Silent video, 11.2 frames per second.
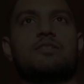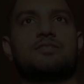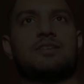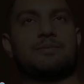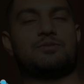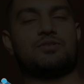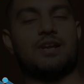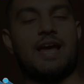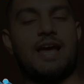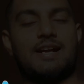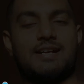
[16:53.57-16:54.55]

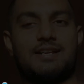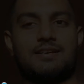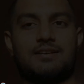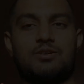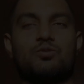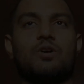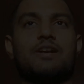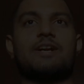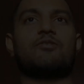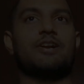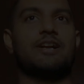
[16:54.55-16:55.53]
subtract
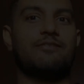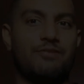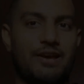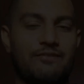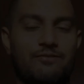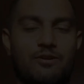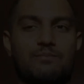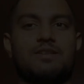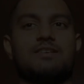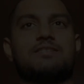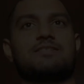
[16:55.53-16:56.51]
225
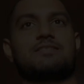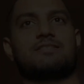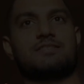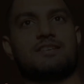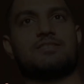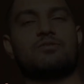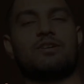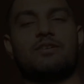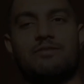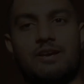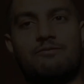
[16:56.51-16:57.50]
from this
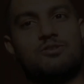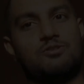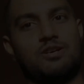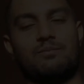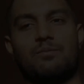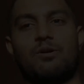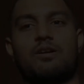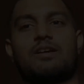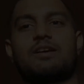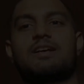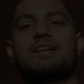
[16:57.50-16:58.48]
625 which you have bought,
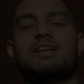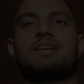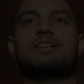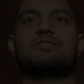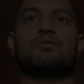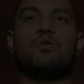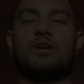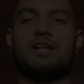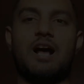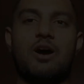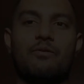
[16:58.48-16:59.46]
so
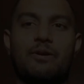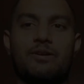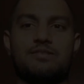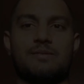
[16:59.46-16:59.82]
how would you